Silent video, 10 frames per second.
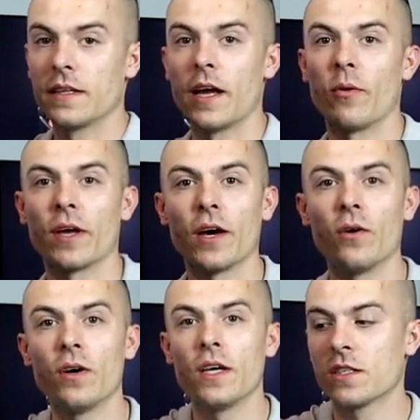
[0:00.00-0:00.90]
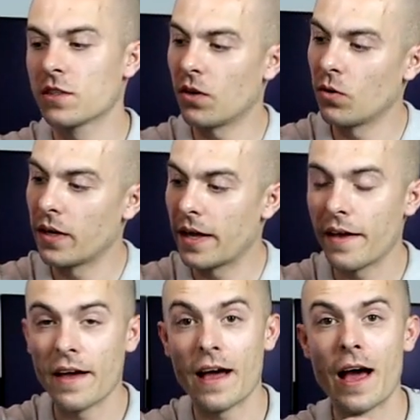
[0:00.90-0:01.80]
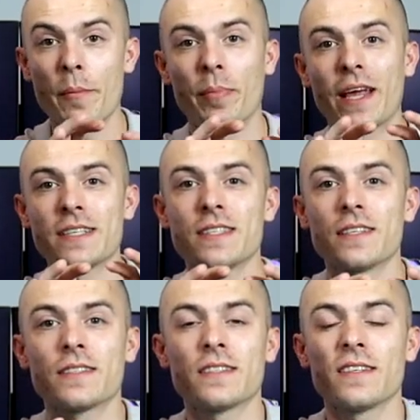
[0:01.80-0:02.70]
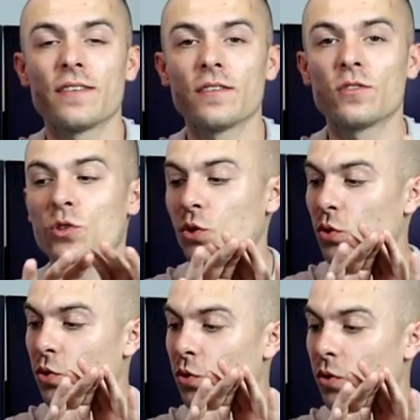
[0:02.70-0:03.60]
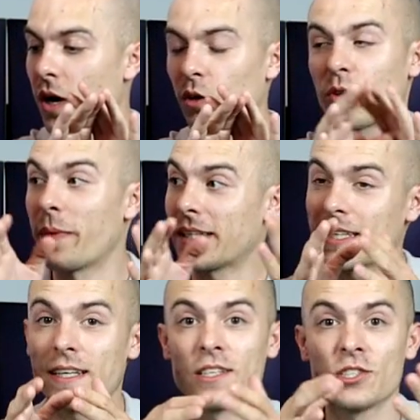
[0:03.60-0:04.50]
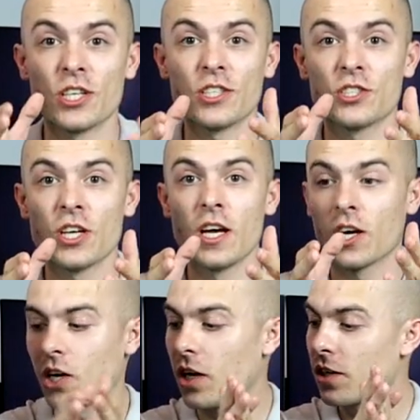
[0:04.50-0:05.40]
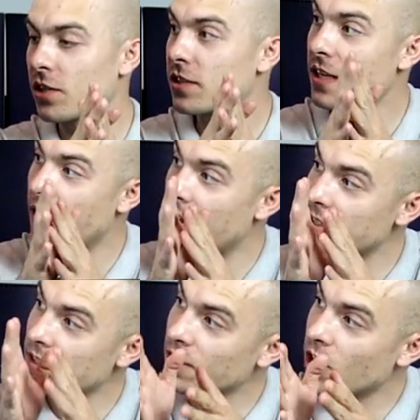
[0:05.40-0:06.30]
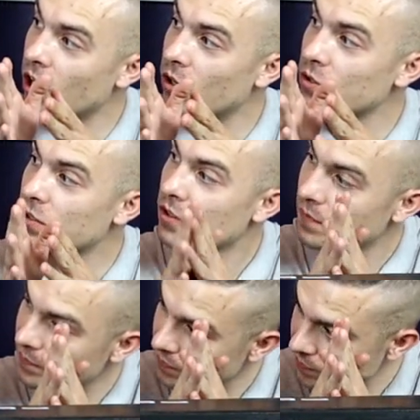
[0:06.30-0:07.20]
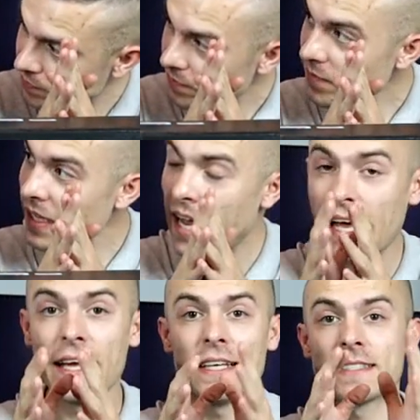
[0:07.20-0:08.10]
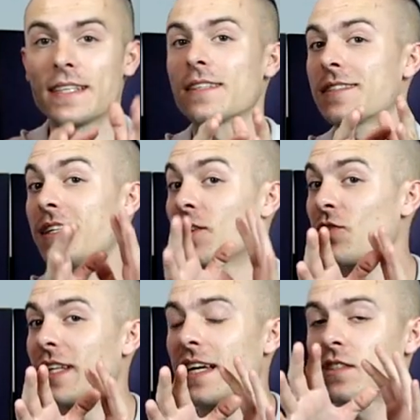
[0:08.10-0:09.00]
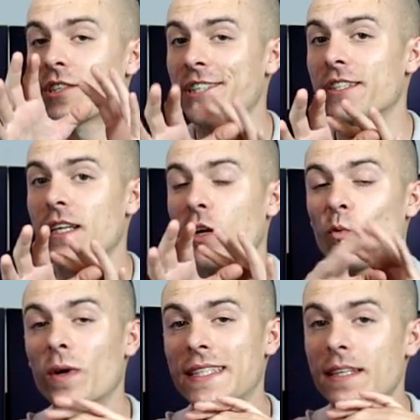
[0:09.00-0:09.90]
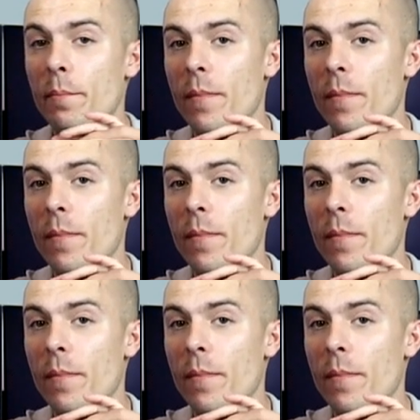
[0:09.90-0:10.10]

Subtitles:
There we go. So I placed it to automatically change colors as it goes. It's not synchronized currently with the